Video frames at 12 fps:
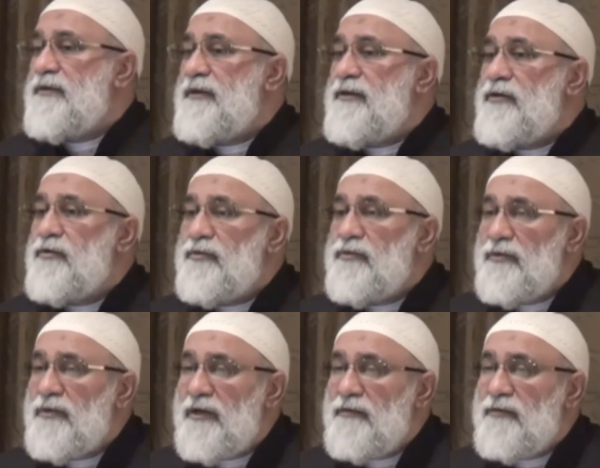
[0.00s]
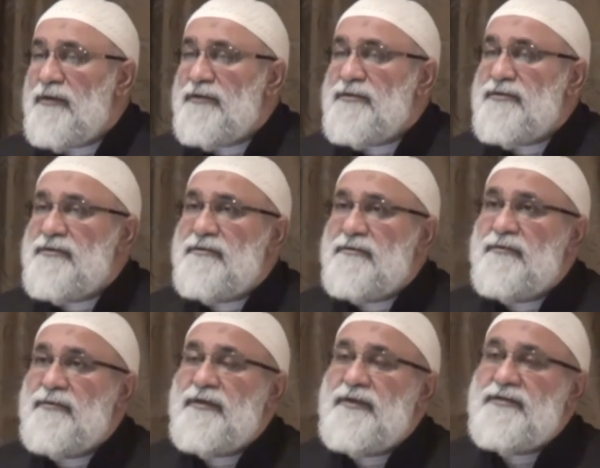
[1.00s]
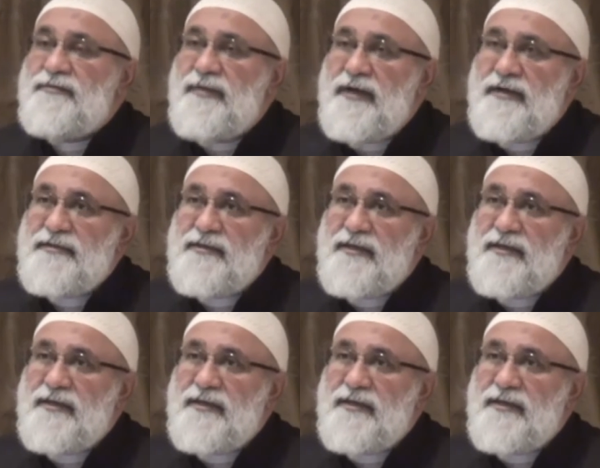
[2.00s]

He knew who God was, what His plans